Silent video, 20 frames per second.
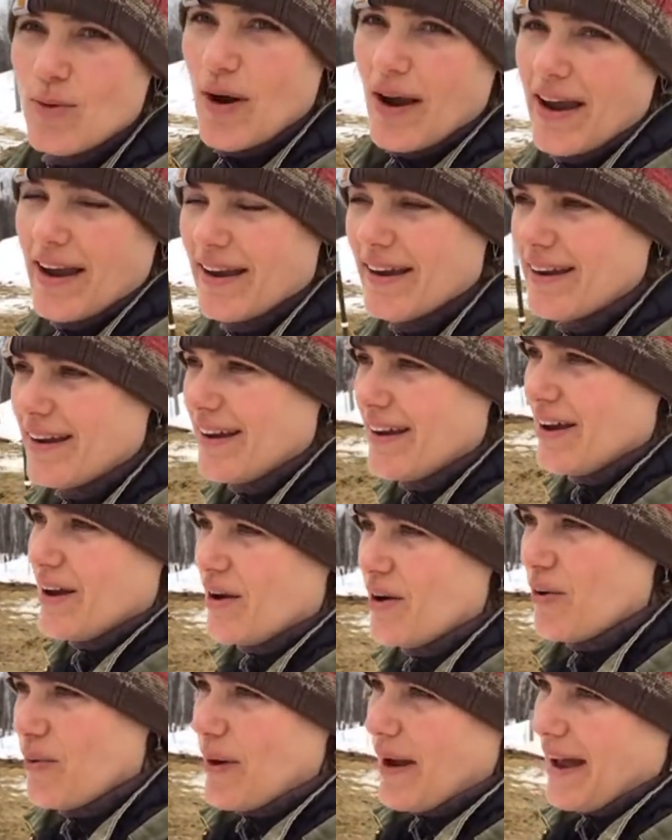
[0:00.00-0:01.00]
way
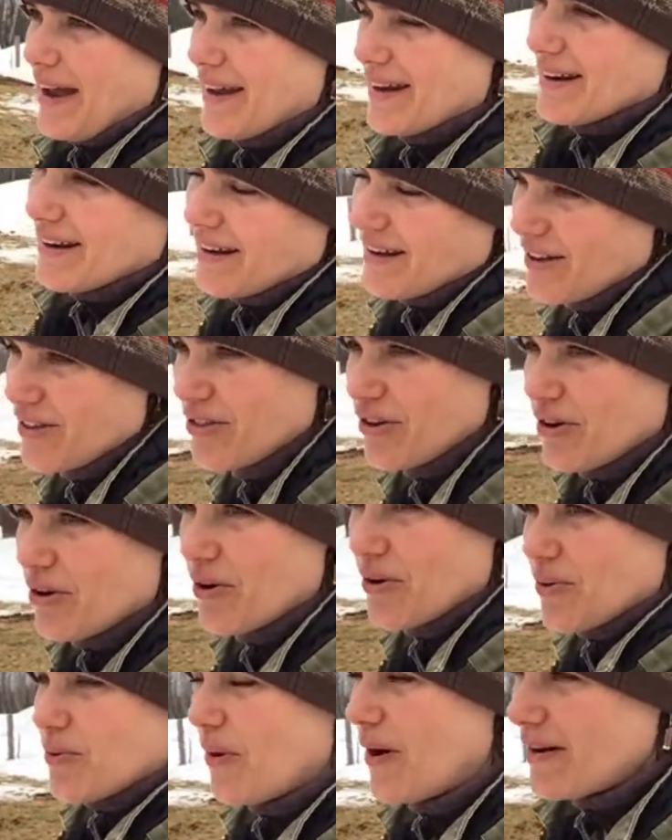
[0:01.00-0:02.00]
when
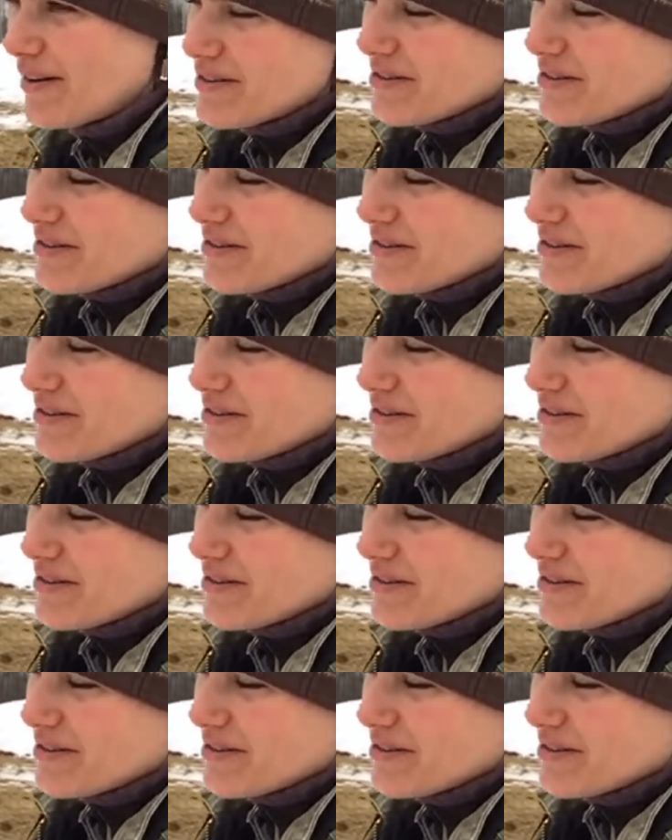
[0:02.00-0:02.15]
their water